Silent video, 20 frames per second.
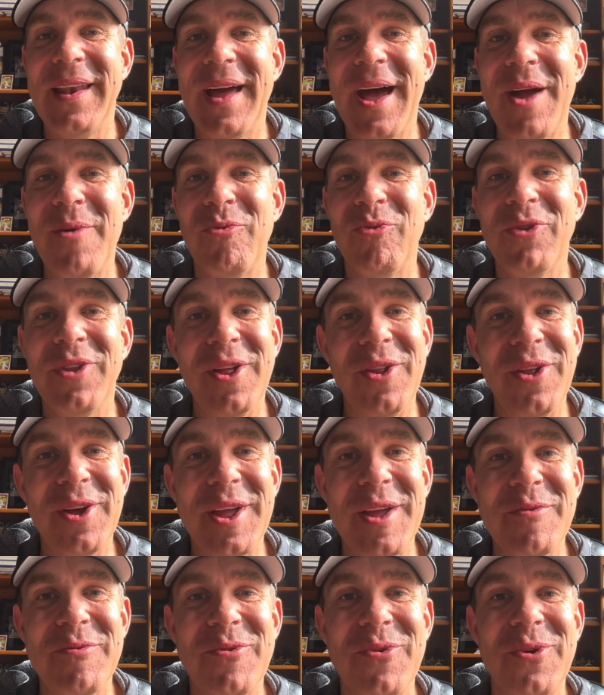I'm really
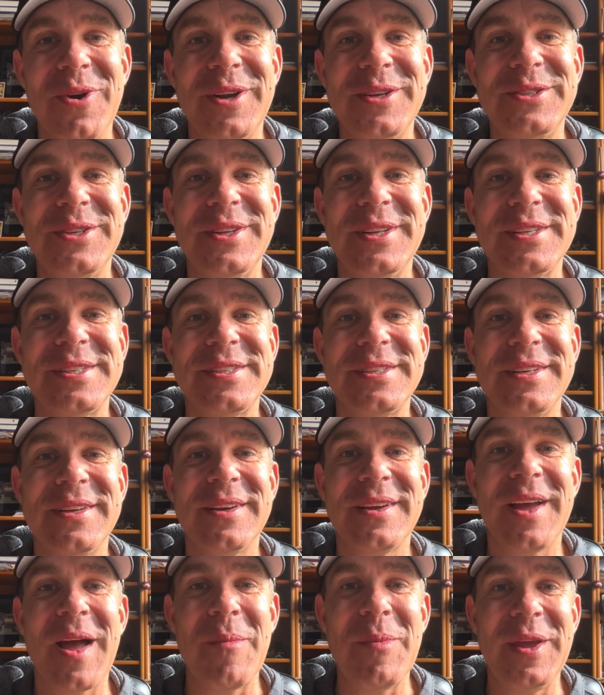looking forward to this
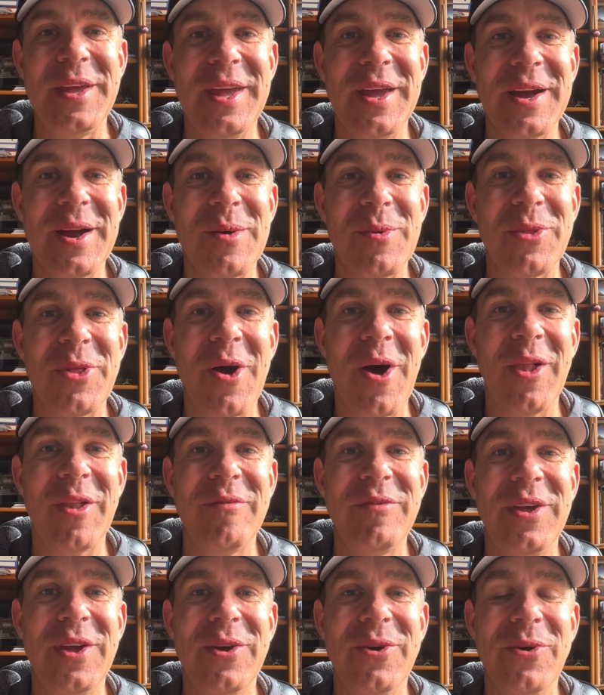coming year with all
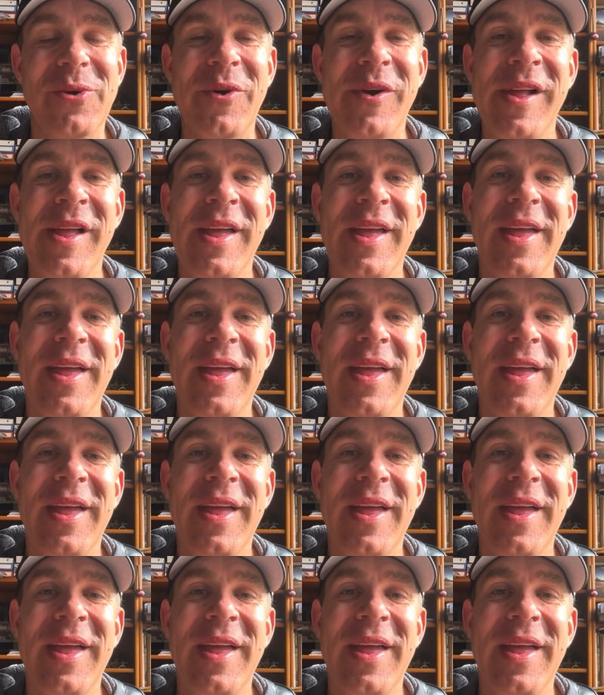of you.